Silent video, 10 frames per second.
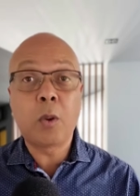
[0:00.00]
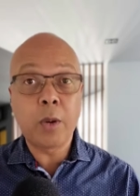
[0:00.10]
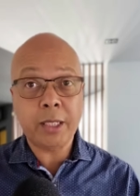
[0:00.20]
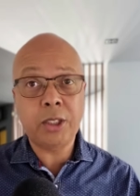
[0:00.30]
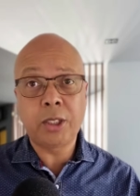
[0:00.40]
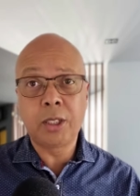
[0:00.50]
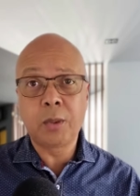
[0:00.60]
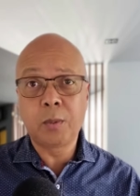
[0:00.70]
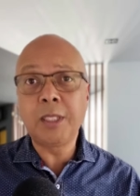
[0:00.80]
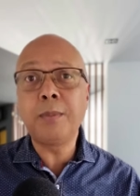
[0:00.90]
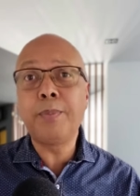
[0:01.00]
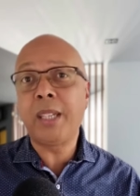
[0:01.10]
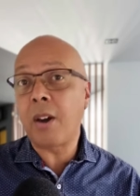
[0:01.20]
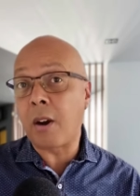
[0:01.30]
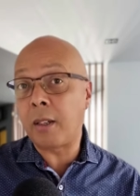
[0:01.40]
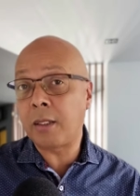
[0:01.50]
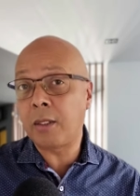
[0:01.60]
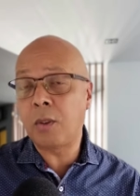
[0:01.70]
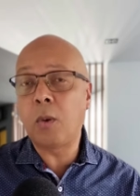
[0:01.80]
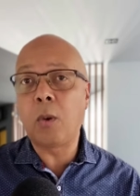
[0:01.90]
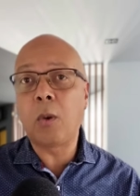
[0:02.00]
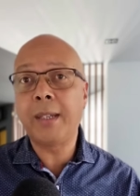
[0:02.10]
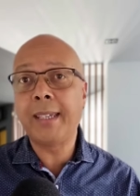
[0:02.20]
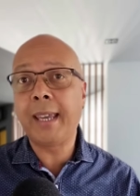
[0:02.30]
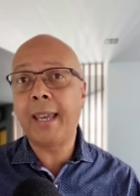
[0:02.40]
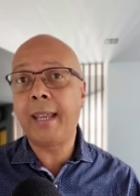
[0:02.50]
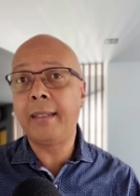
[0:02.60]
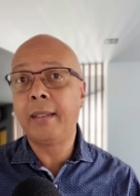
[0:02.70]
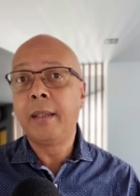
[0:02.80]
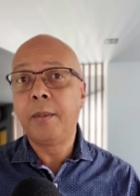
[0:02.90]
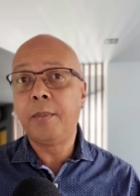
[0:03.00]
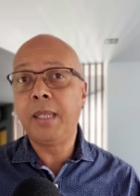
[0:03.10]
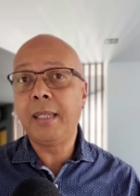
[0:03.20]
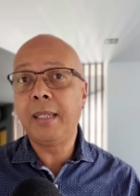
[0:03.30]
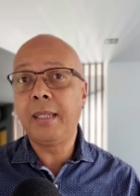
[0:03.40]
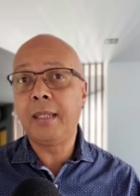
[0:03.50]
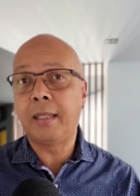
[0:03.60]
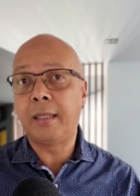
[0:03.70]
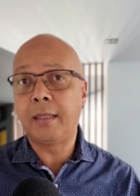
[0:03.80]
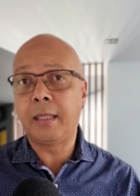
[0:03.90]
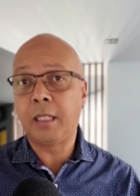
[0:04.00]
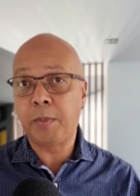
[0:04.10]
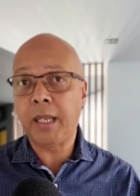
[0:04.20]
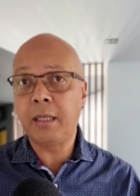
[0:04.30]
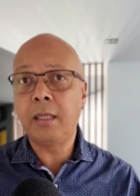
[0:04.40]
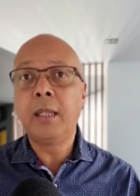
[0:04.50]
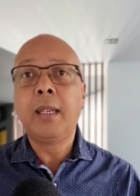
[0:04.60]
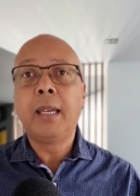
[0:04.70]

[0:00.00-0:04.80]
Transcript: questions will be asked or can be uh, expected,